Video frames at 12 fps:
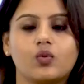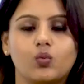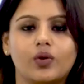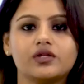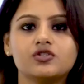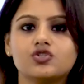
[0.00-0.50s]

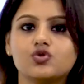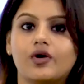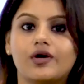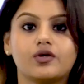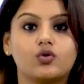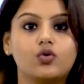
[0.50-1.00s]
Once you
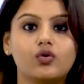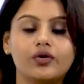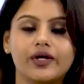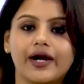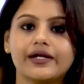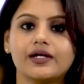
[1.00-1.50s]
are
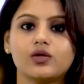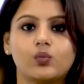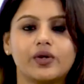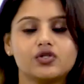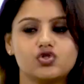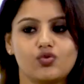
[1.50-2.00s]
good at it,
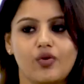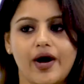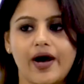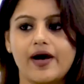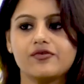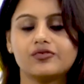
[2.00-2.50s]
once you
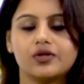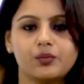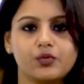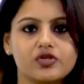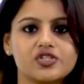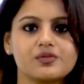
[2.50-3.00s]
have the
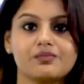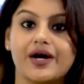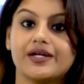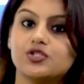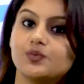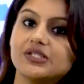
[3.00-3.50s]
project
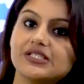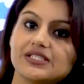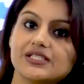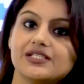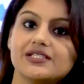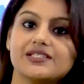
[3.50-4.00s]
management
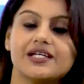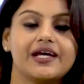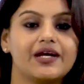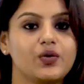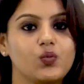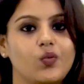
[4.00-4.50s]
skills,
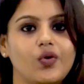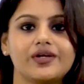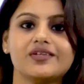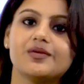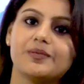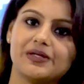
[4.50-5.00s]

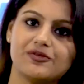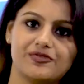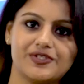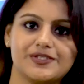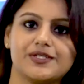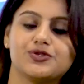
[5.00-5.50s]
what are the
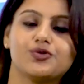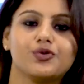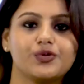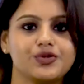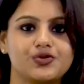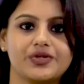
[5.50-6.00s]
benefits that you are
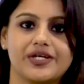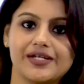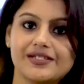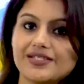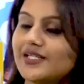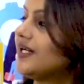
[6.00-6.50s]
going to
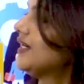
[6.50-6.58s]
get.